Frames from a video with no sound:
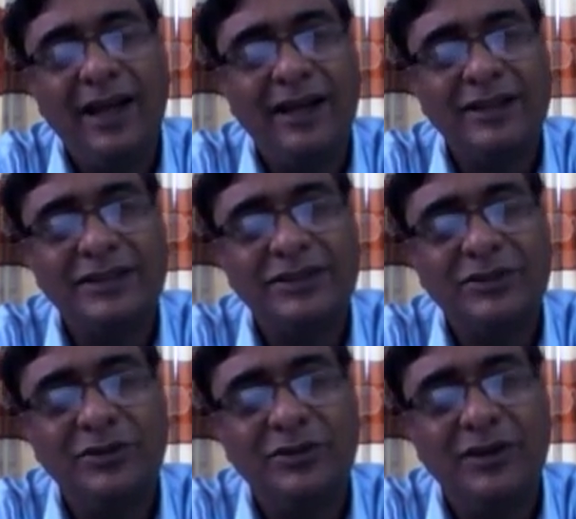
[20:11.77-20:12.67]

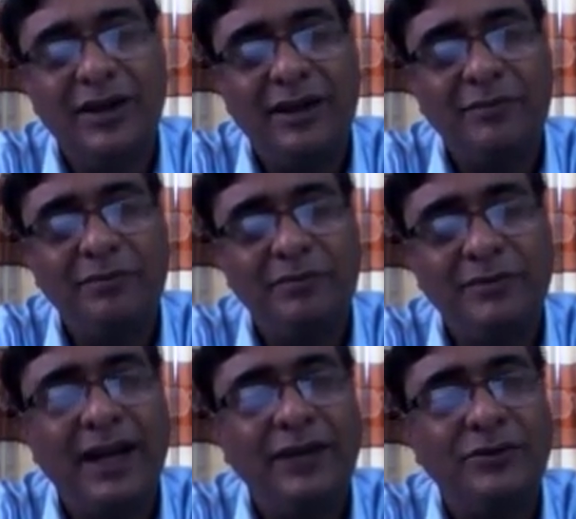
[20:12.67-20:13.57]
So
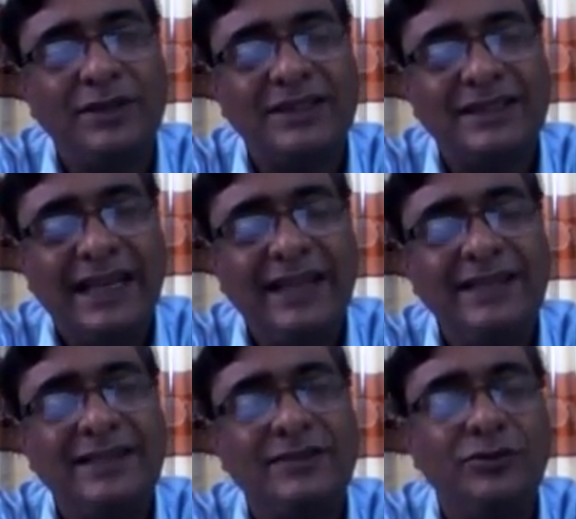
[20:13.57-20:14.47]
knight was
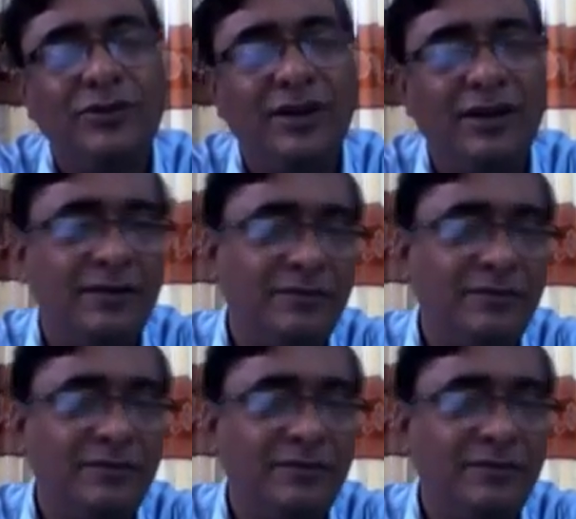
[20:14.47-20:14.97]
sent to